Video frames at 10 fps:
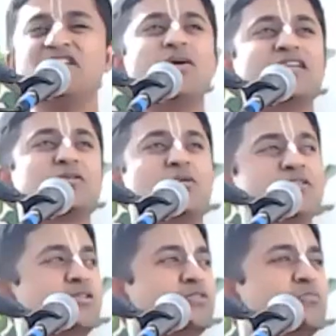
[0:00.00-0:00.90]
You ask
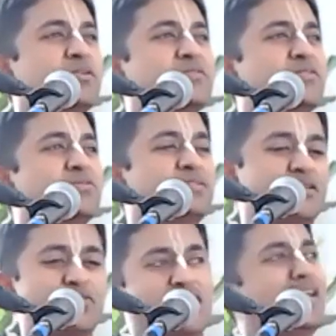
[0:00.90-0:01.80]
question to Bhaktivinoda
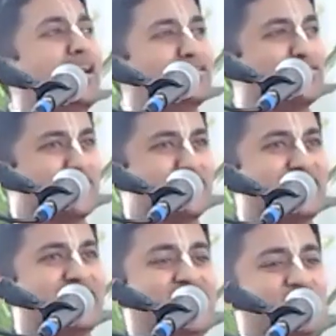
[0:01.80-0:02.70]
Thakur and he
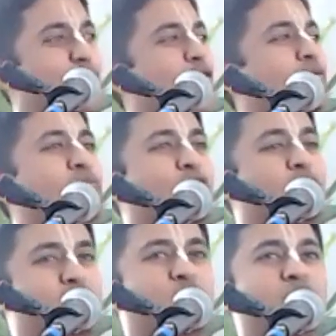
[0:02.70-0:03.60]
answers. It's a whole book,
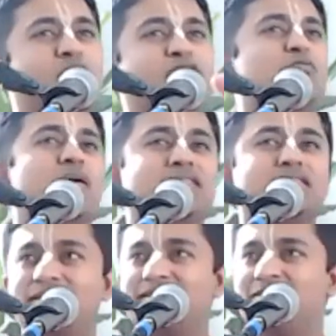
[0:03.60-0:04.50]
part one, part two,
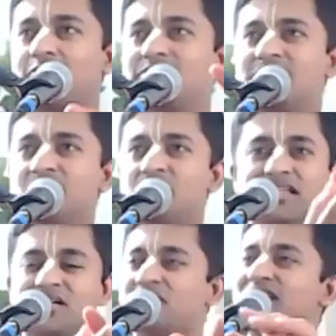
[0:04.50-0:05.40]
part three, on
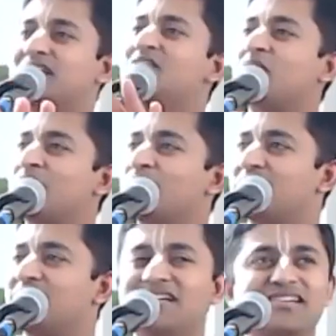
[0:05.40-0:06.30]
Sambandha, Abhideya, and
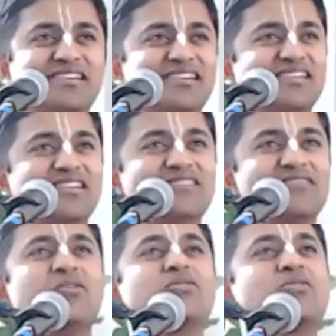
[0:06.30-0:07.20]
Prayojan.
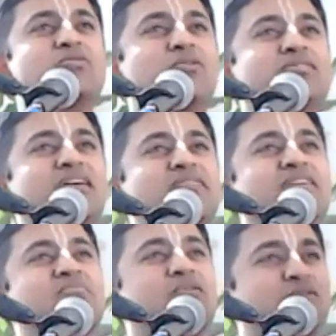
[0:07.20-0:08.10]
For those who don't have
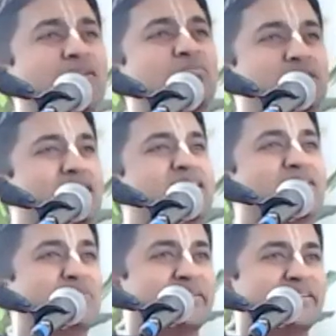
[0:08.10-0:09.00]
that book, you can purchase
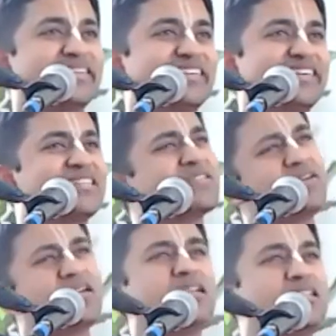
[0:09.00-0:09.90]
that book. It's a
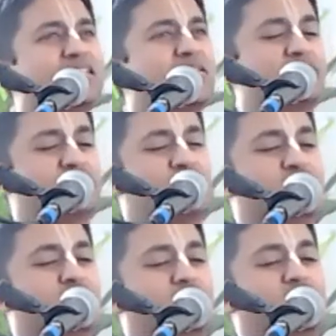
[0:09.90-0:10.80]
very nice
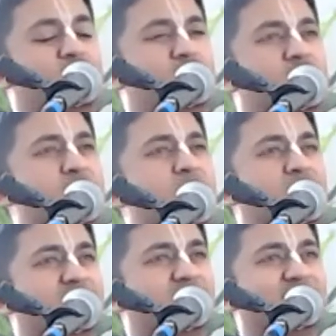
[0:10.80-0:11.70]

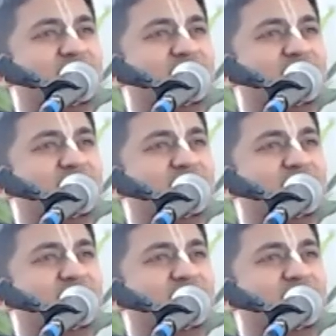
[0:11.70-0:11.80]
three-part